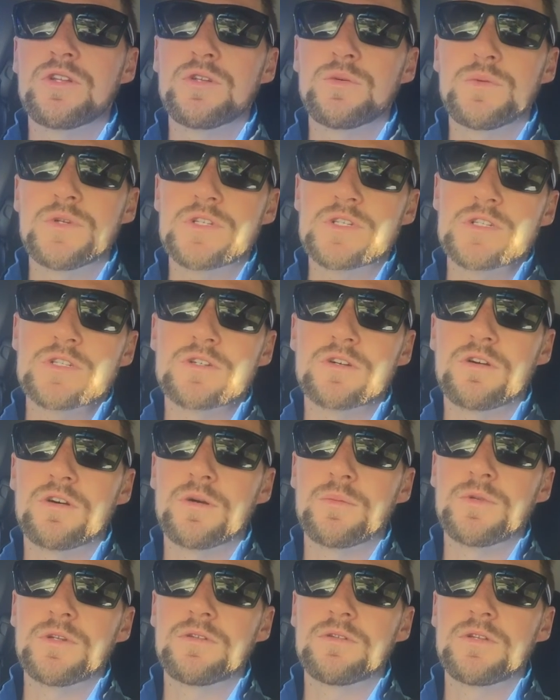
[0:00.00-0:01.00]
the winter
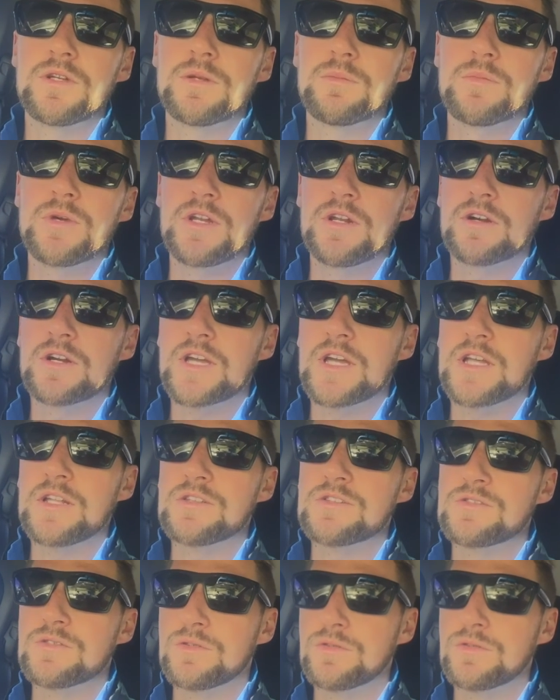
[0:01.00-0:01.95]
time, and mean I can